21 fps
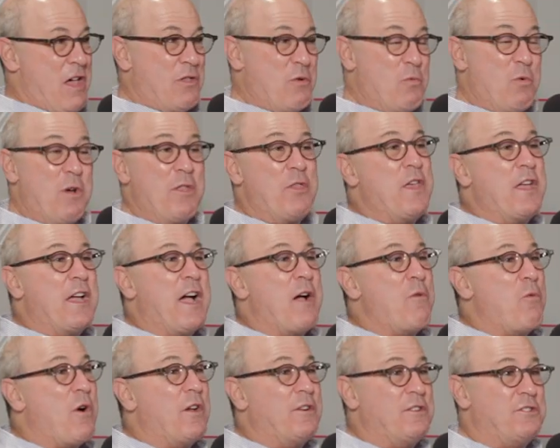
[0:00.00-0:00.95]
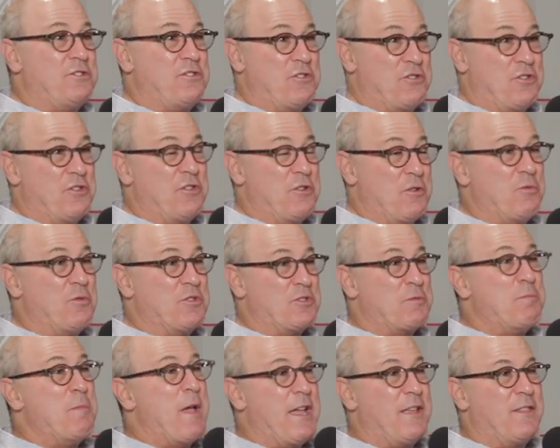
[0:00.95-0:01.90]
The one thing I wanted to do
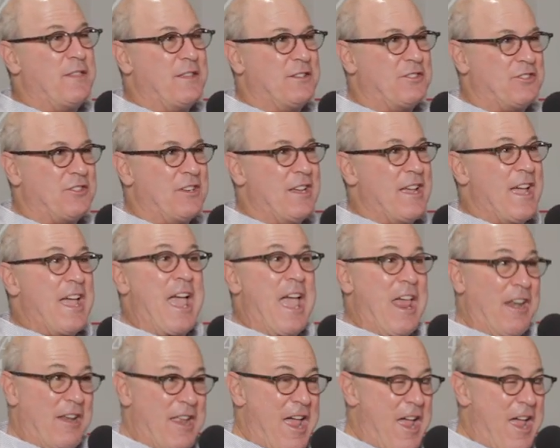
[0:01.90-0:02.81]
was make this an